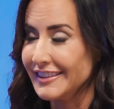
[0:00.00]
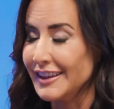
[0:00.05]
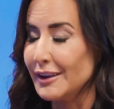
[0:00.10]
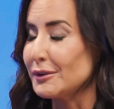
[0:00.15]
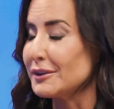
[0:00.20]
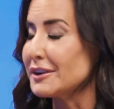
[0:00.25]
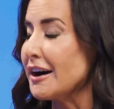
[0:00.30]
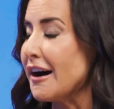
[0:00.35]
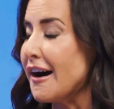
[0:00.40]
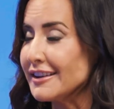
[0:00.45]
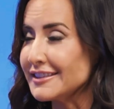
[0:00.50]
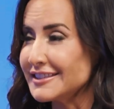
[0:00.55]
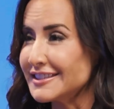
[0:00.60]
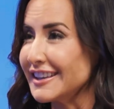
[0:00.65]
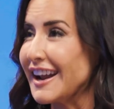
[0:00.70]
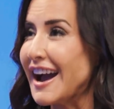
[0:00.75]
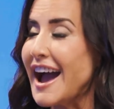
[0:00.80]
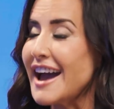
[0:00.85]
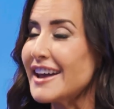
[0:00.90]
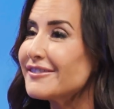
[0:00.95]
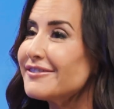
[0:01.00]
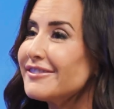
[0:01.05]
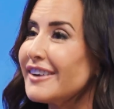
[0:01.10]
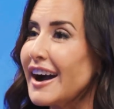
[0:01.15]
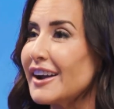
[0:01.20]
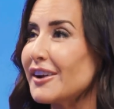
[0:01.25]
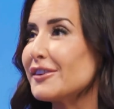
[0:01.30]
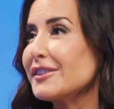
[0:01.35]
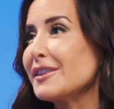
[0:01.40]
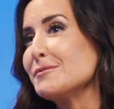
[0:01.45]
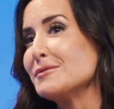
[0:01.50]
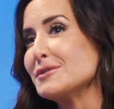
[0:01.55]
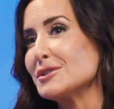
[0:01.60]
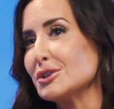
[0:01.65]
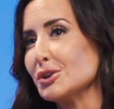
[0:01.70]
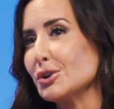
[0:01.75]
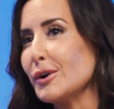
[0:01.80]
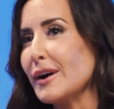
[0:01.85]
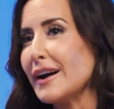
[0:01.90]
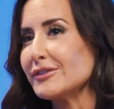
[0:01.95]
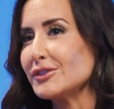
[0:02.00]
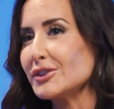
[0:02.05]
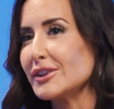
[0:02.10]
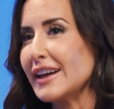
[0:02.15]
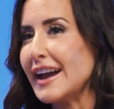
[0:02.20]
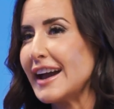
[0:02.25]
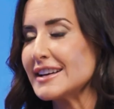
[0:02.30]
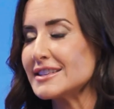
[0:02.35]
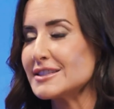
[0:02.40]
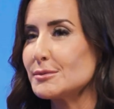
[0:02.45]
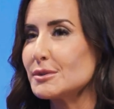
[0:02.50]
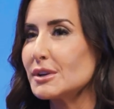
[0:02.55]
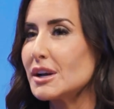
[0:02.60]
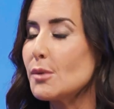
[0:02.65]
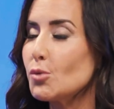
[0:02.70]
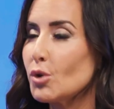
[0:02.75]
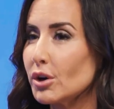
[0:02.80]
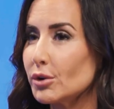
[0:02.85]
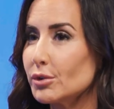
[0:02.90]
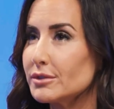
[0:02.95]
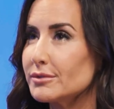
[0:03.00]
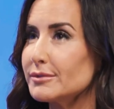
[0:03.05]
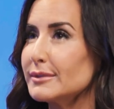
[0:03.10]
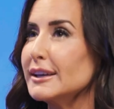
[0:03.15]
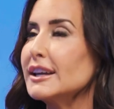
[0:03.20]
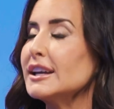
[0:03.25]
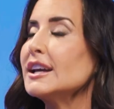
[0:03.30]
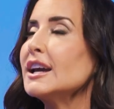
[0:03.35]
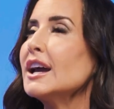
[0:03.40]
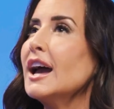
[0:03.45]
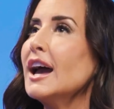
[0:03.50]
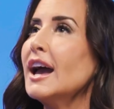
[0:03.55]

They were not, and I had to fire them too after I asked them to come work with me.